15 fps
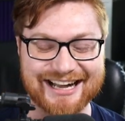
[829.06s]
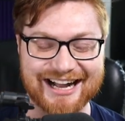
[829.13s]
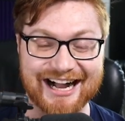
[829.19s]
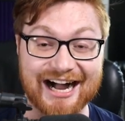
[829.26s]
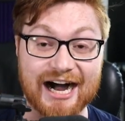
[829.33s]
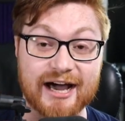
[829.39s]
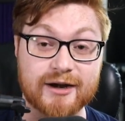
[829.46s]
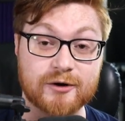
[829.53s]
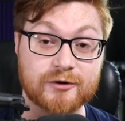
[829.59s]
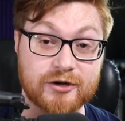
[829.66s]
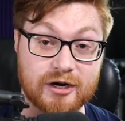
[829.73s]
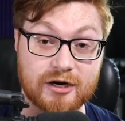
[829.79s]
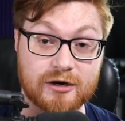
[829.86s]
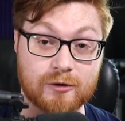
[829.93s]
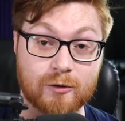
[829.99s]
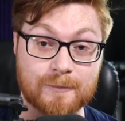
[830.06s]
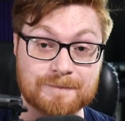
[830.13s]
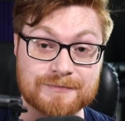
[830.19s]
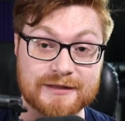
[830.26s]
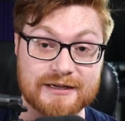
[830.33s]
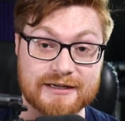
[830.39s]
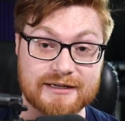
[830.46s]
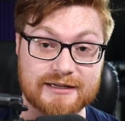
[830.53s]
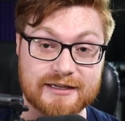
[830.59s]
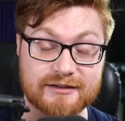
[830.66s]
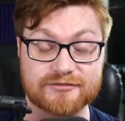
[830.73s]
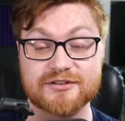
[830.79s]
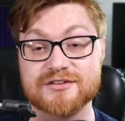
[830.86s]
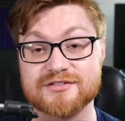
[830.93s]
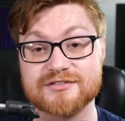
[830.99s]
I don't know
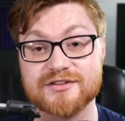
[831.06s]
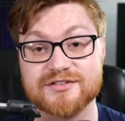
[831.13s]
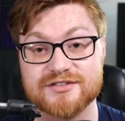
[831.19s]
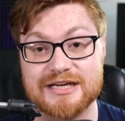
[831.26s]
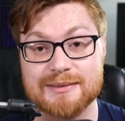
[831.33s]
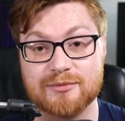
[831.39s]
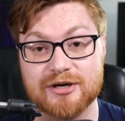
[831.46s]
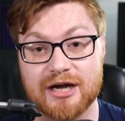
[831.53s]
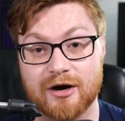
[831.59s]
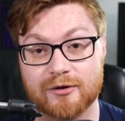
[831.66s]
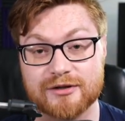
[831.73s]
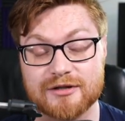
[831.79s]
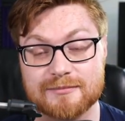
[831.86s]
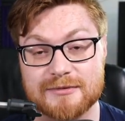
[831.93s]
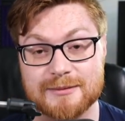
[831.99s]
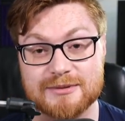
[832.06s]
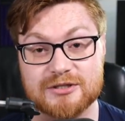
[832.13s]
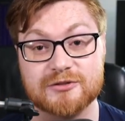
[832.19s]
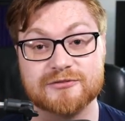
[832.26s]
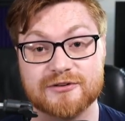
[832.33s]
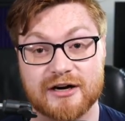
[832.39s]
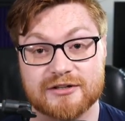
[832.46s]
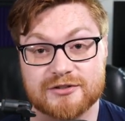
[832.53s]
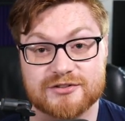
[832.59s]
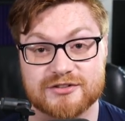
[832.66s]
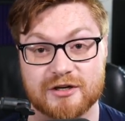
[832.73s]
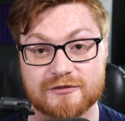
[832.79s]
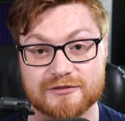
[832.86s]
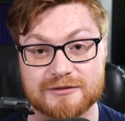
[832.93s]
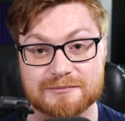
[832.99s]
if this is the same reality that maybe you find
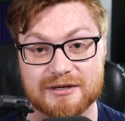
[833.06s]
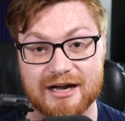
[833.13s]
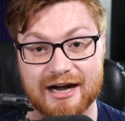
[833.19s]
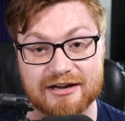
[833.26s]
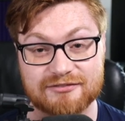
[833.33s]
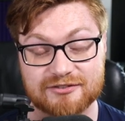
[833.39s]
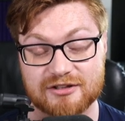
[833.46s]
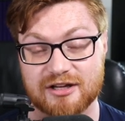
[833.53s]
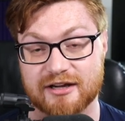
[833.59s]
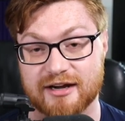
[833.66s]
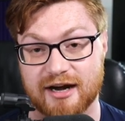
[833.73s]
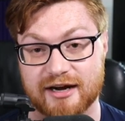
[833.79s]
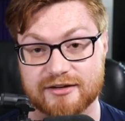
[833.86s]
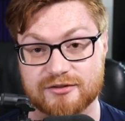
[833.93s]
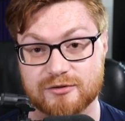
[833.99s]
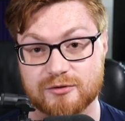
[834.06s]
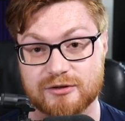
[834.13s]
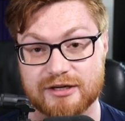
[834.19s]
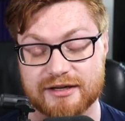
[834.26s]
yourself in, but I feel like I do.